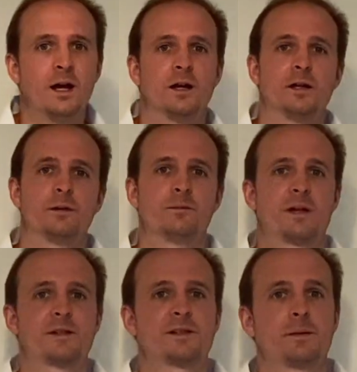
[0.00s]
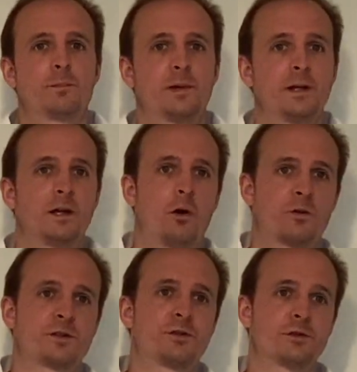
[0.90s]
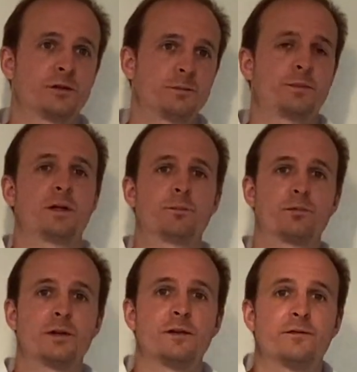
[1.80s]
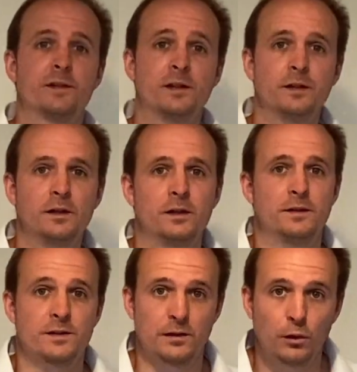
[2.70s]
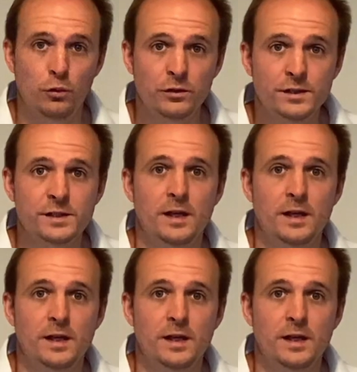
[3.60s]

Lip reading: That's simply oxygen being breathed in to the lungs,